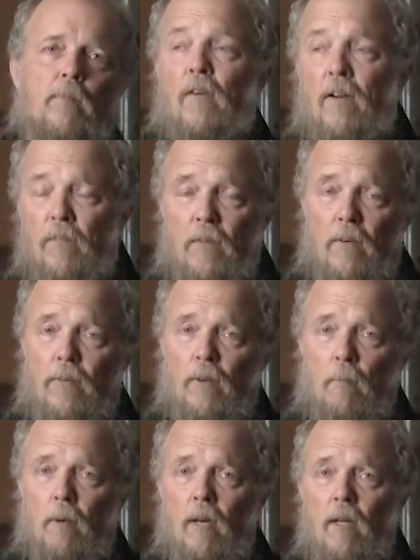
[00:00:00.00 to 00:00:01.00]
If I fear
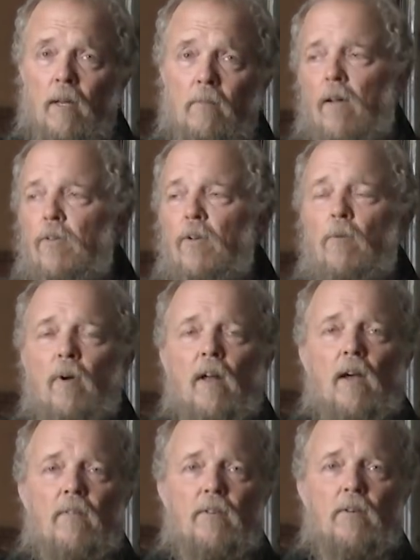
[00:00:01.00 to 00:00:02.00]
somebody, I'll do what I
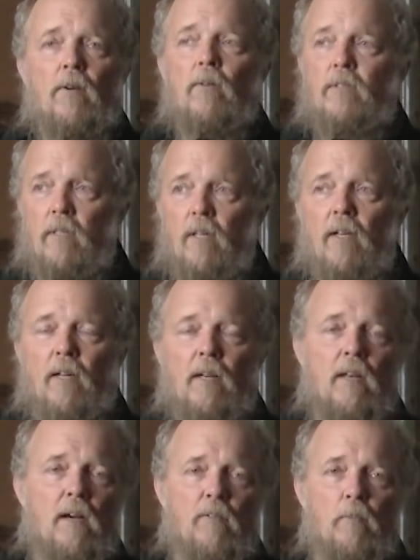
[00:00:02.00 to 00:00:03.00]
have to do until I can
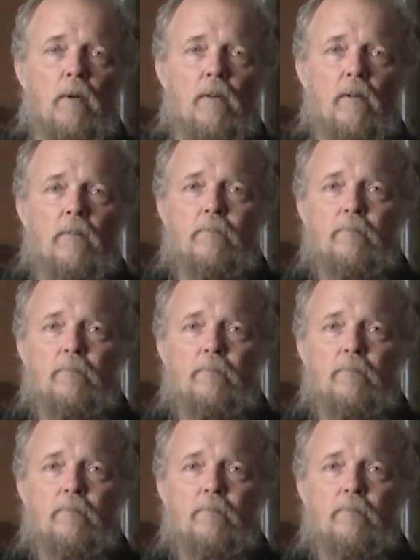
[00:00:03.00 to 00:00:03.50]
get out from under it.